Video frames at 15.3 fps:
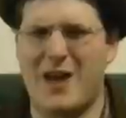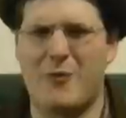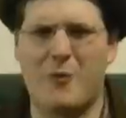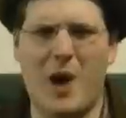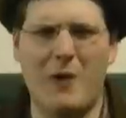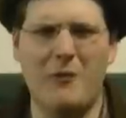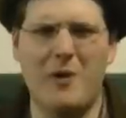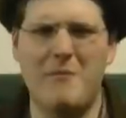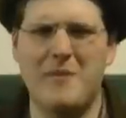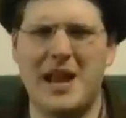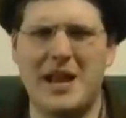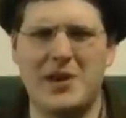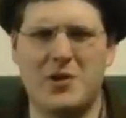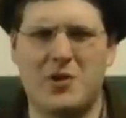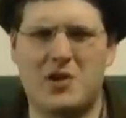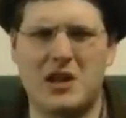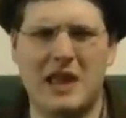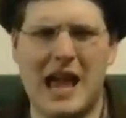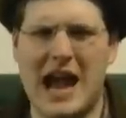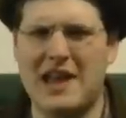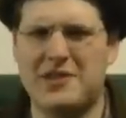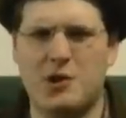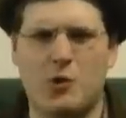Man, what
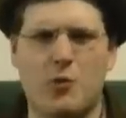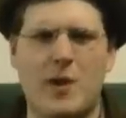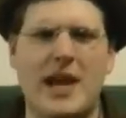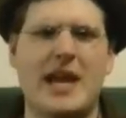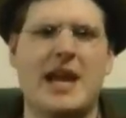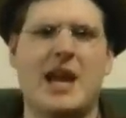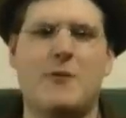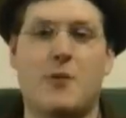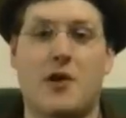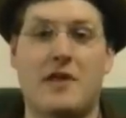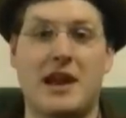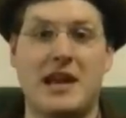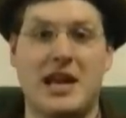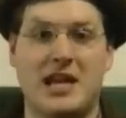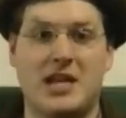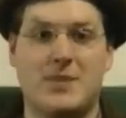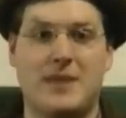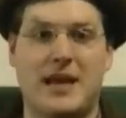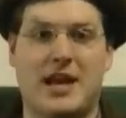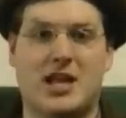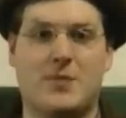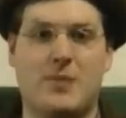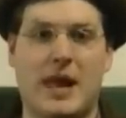remedial class are we in where they
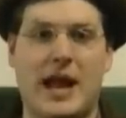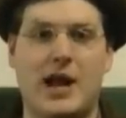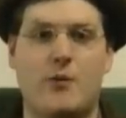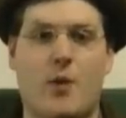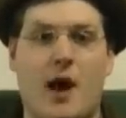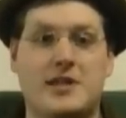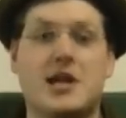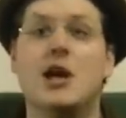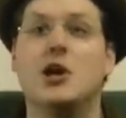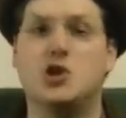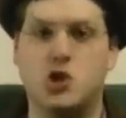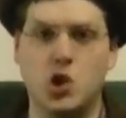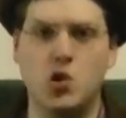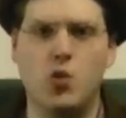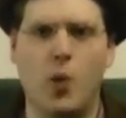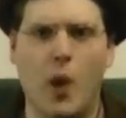need to be explained what